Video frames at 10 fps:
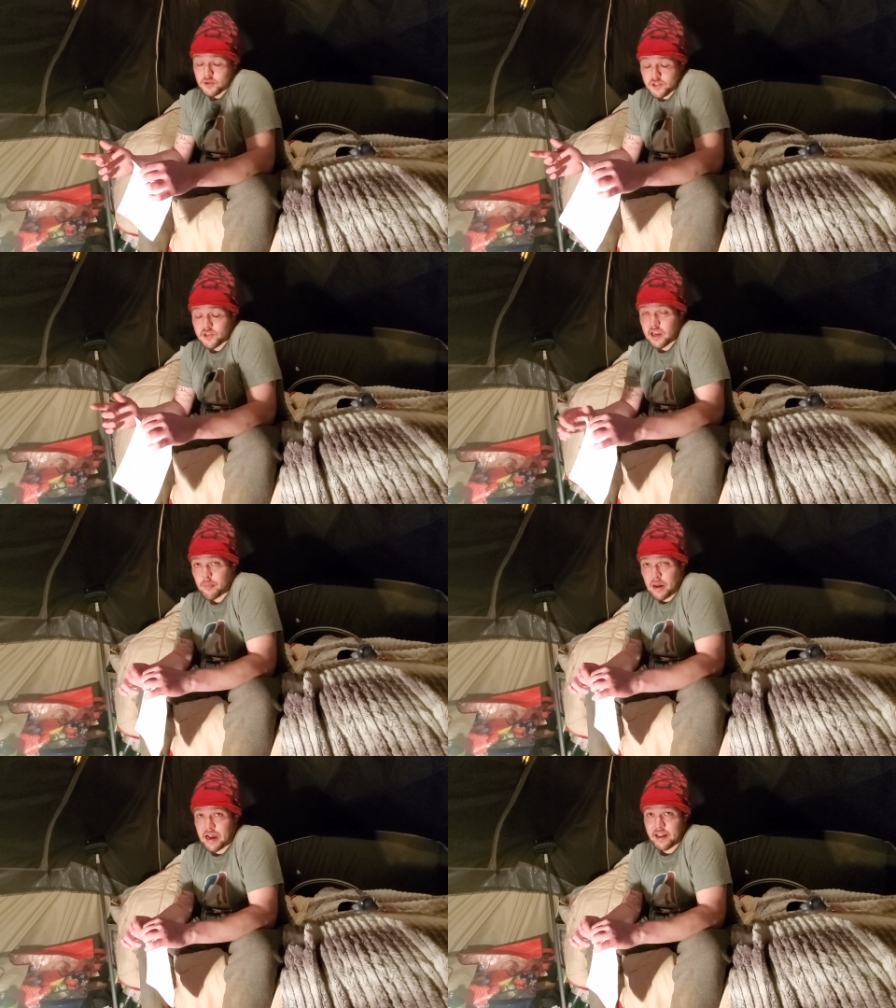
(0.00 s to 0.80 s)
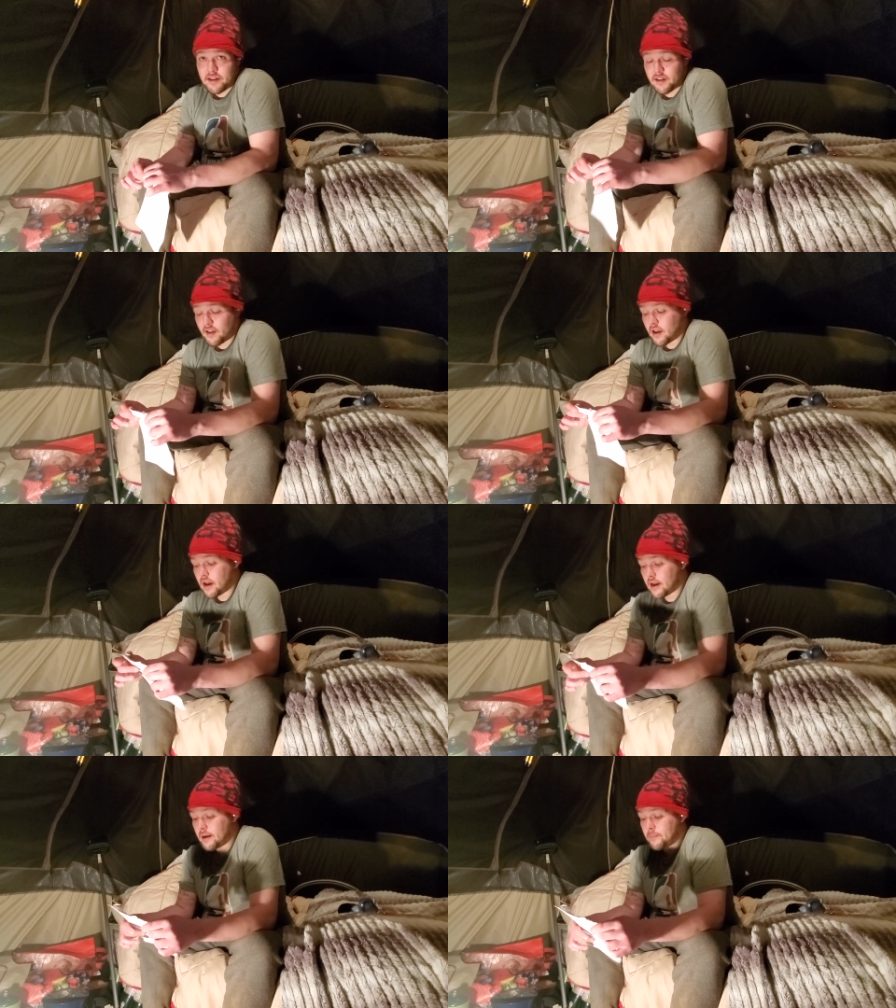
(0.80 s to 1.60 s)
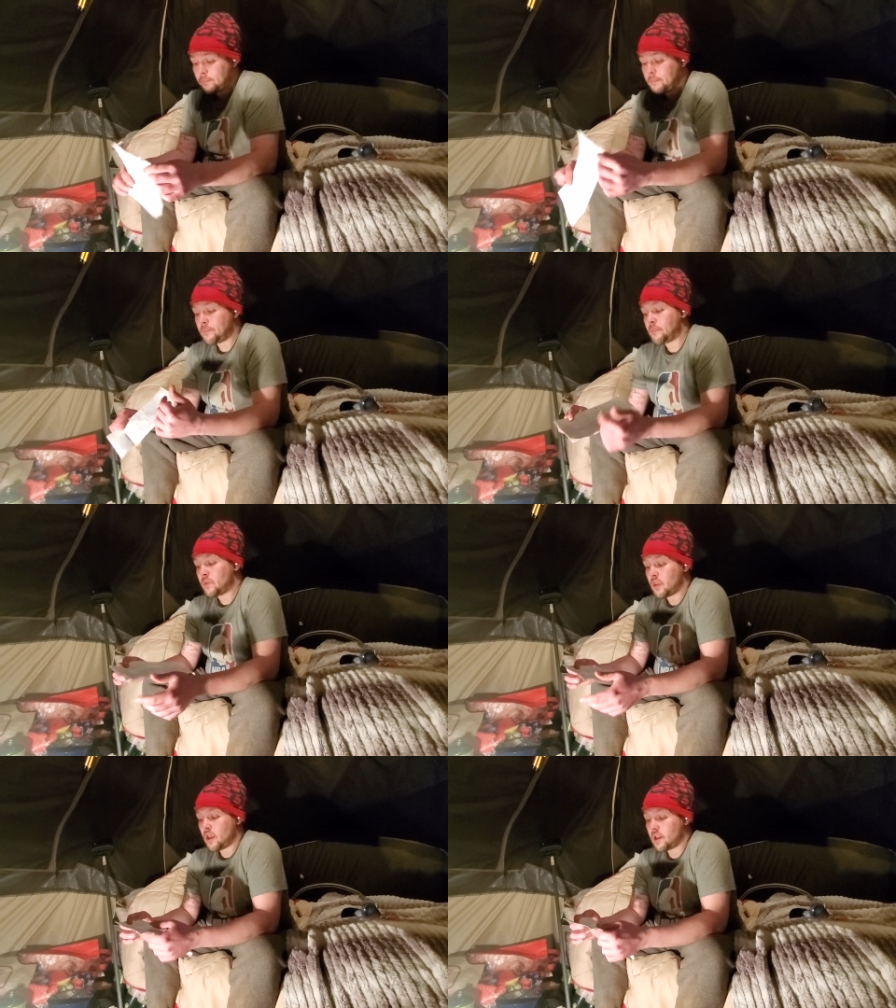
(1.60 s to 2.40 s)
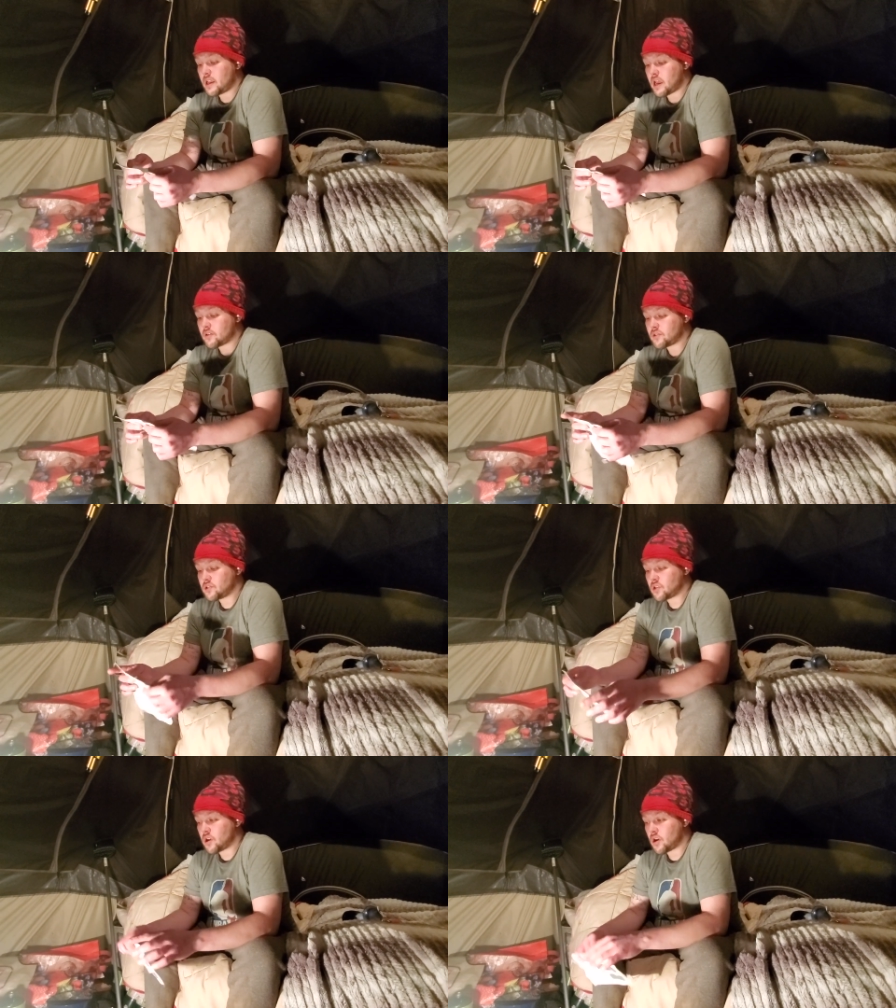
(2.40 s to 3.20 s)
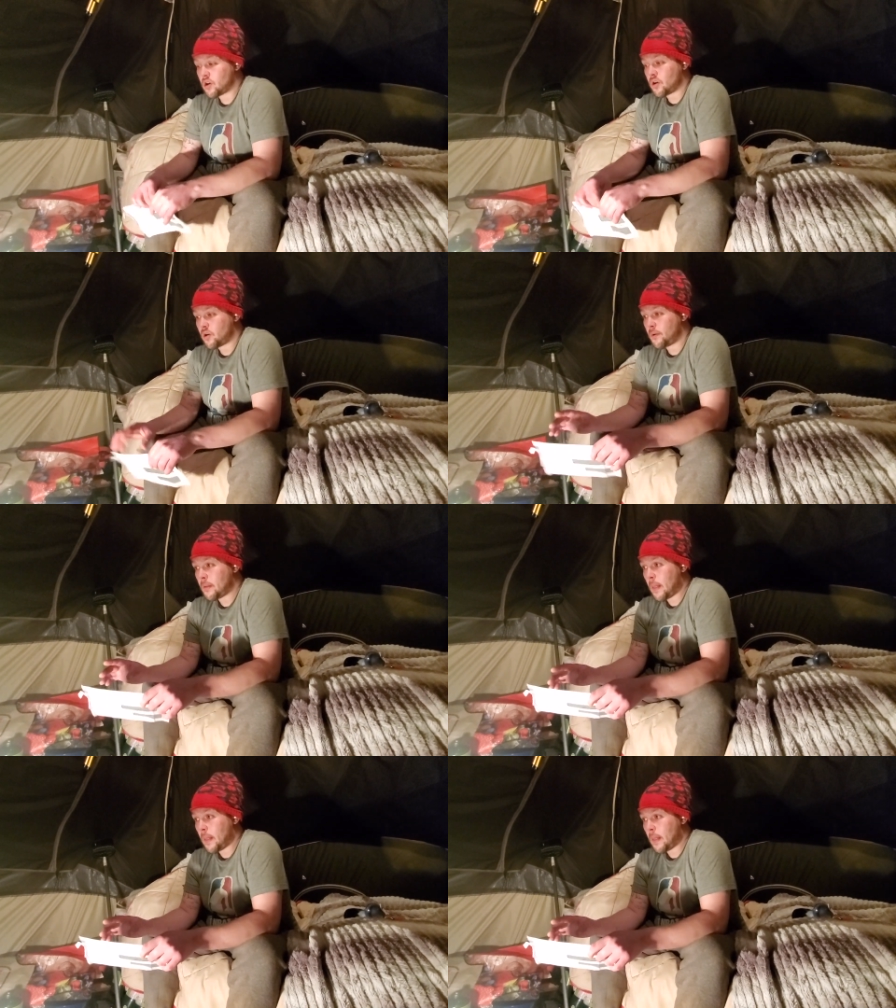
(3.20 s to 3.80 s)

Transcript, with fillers: to get by. Um, and yeah, so